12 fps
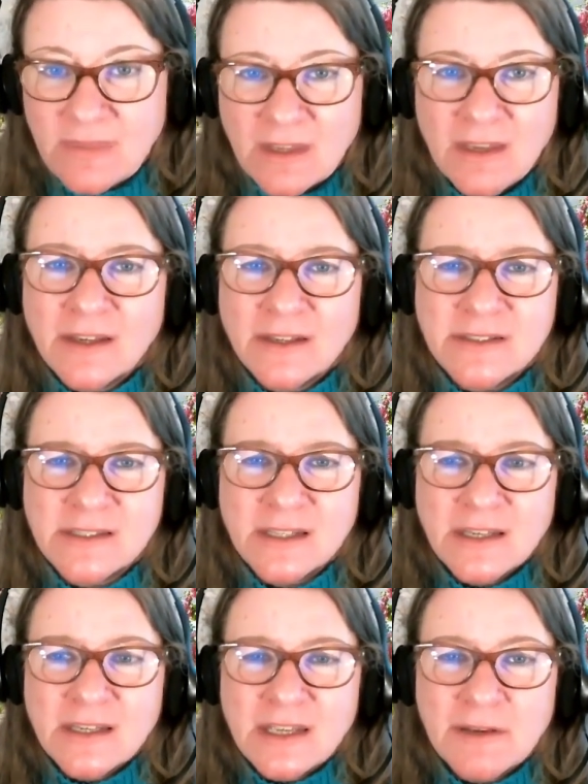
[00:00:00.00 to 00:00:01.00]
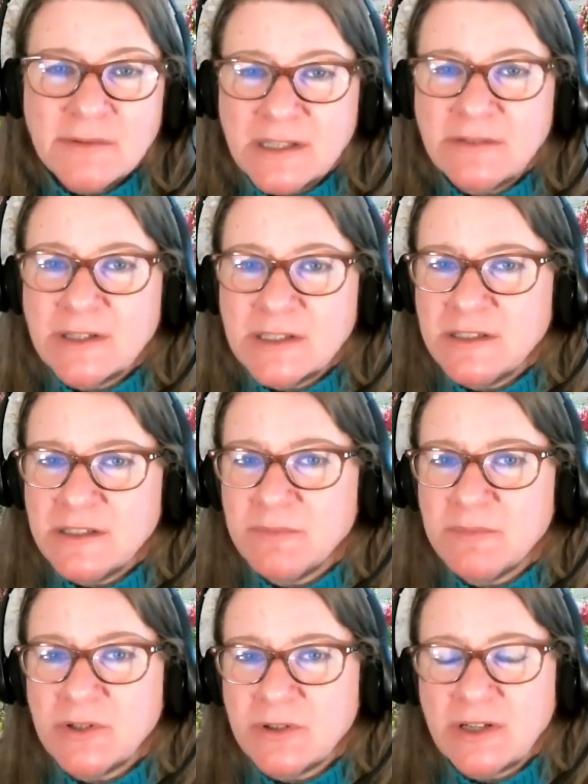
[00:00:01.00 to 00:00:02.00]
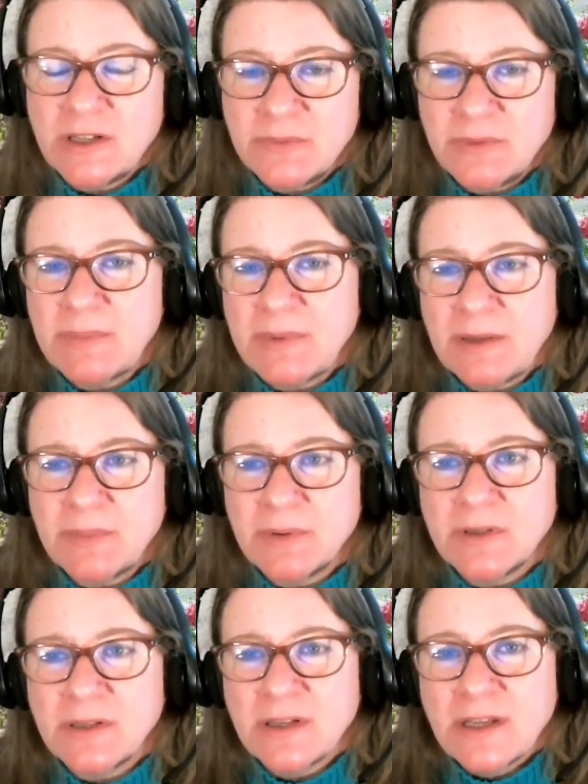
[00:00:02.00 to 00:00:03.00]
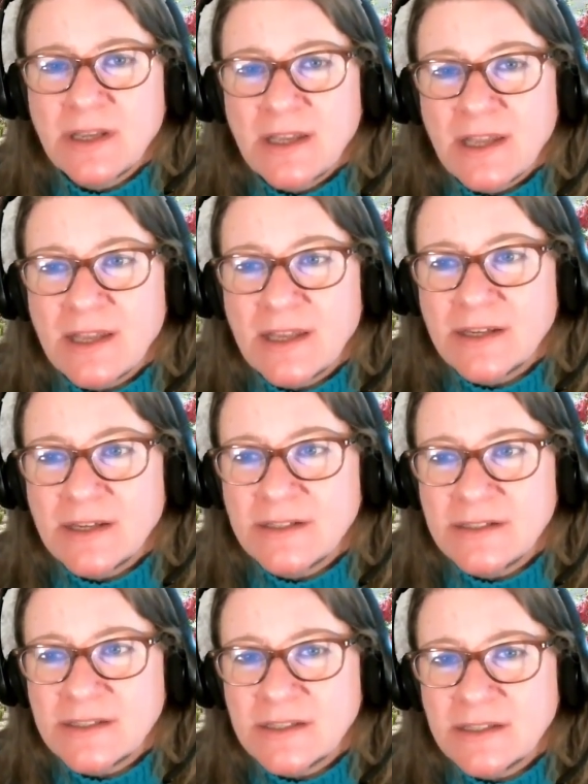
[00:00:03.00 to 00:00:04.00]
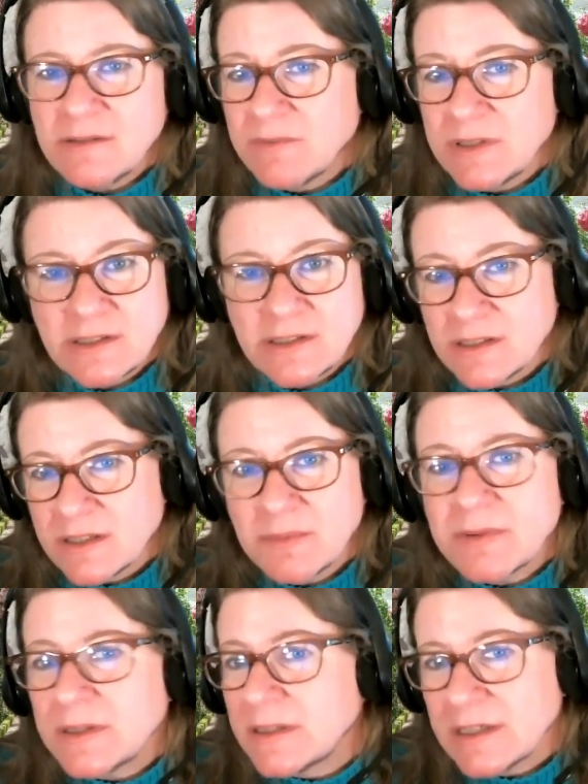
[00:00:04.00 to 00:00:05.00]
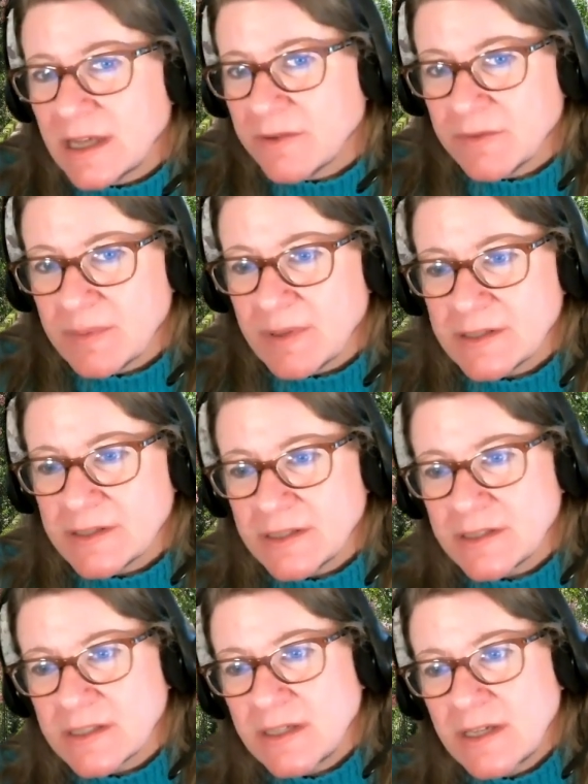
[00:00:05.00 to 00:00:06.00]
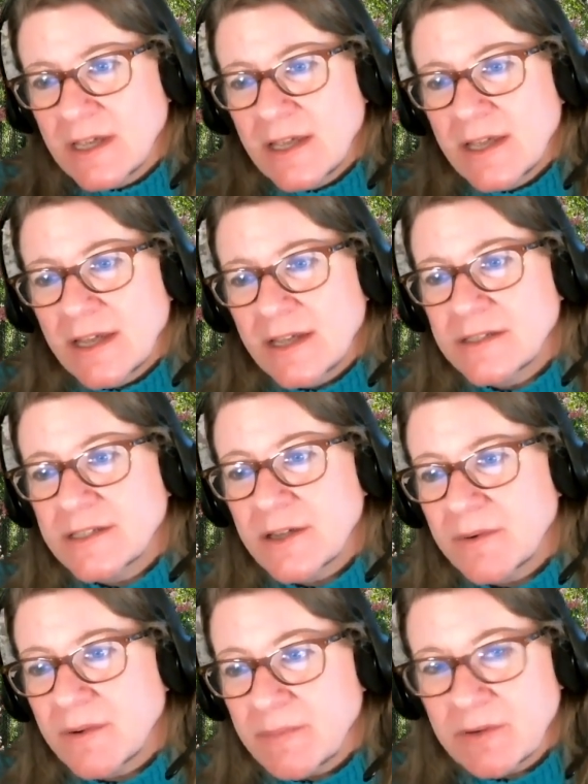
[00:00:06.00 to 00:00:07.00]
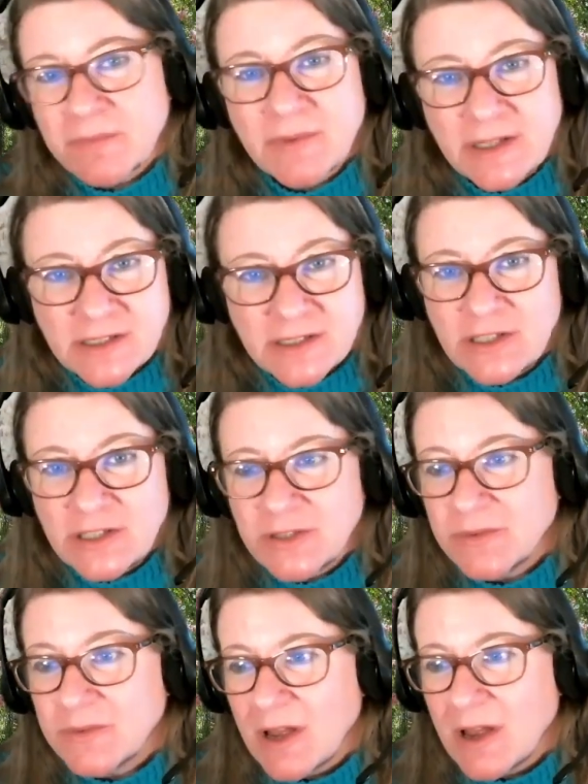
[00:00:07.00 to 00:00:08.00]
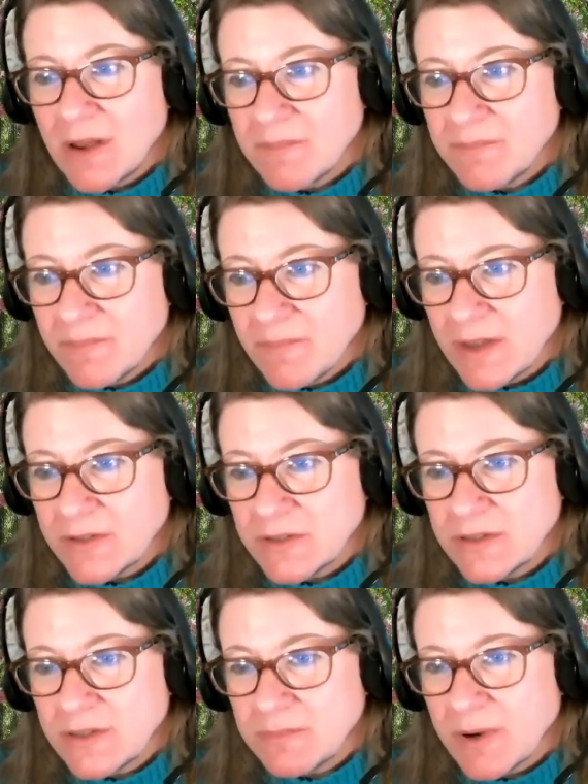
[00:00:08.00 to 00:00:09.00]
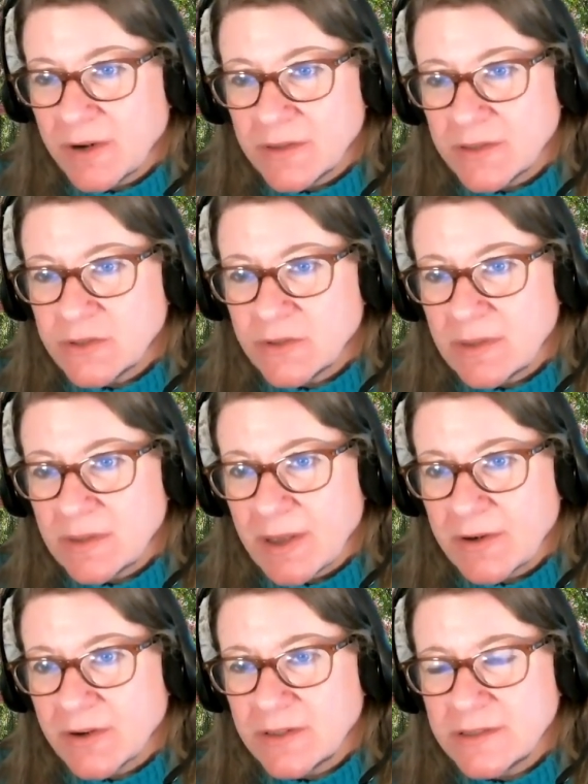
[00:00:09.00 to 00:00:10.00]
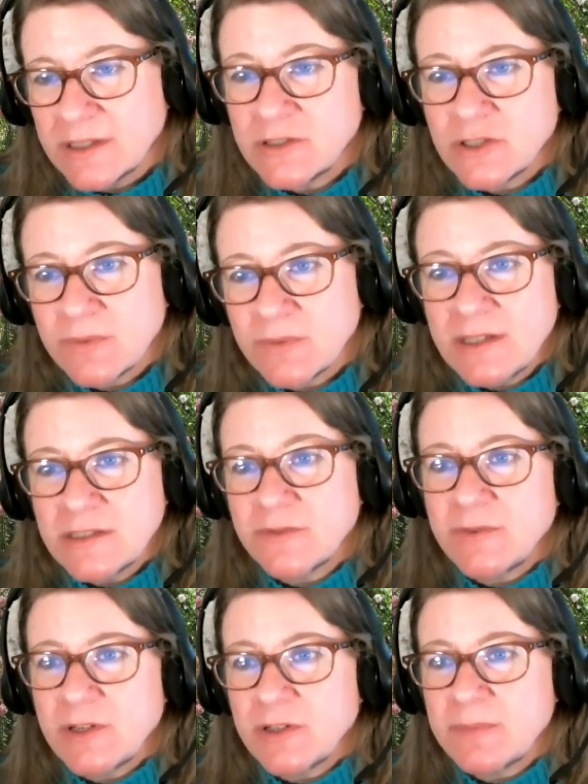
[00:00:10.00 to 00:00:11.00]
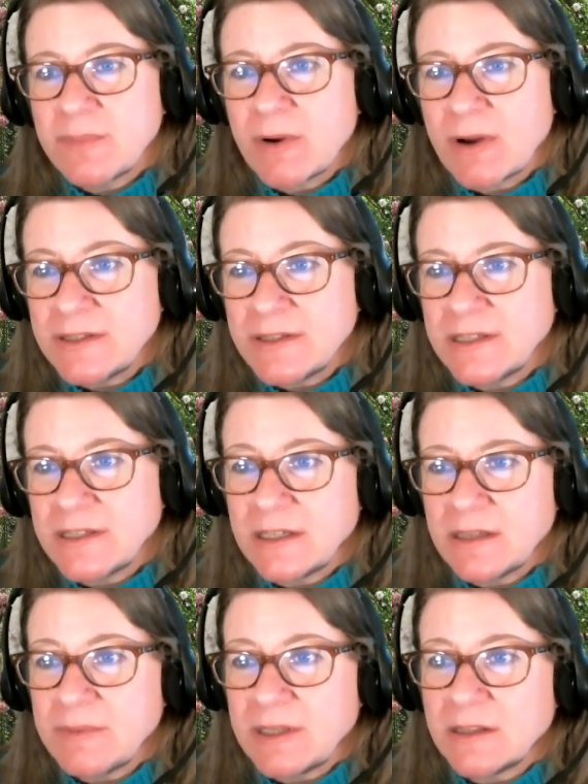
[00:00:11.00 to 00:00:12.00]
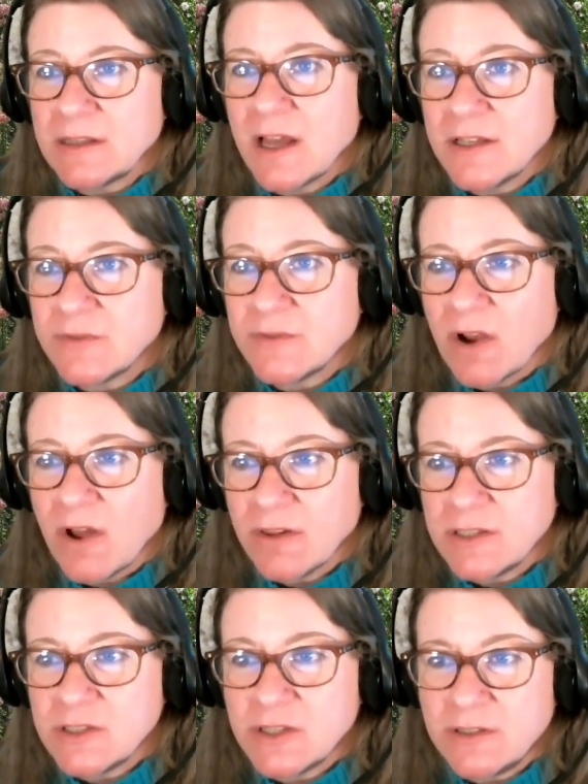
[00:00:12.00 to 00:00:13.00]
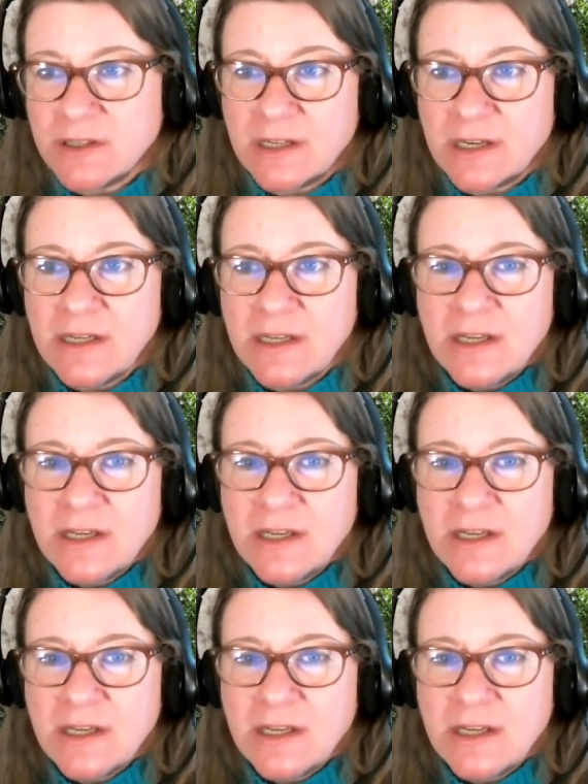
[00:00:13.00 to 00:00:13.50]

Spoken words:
and he was convicted of murdering 3 people and was completely unrepentant. And so I'm going to read to you part of the story about her. It says, Therese feared Pranzini being lost for all eternity.